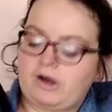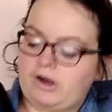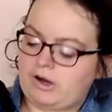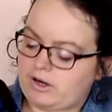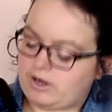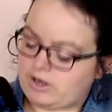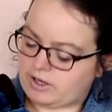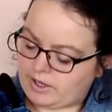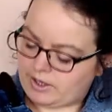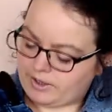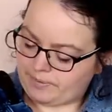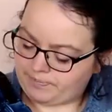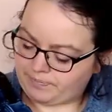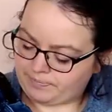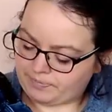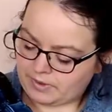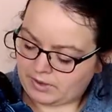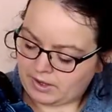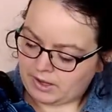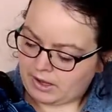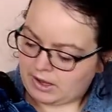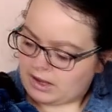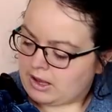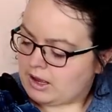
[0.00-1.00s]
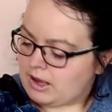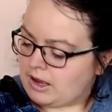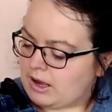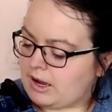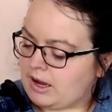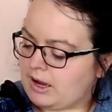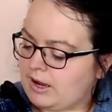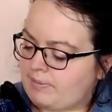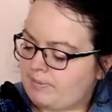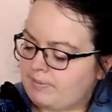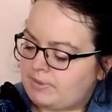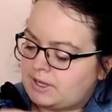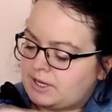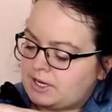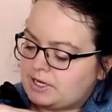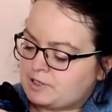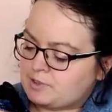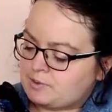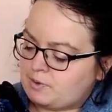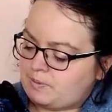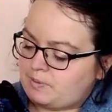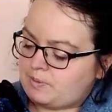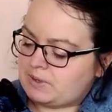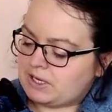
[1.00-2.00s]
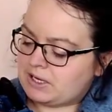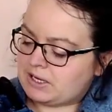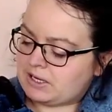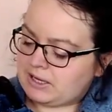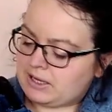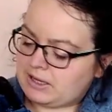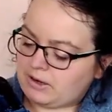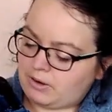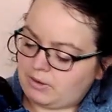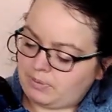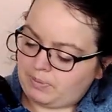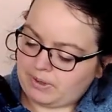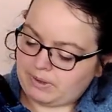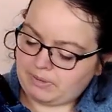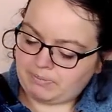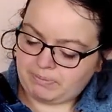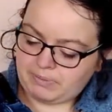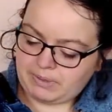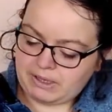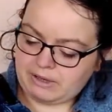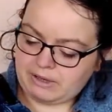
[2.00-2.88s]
Kai. Um, these will be a little bit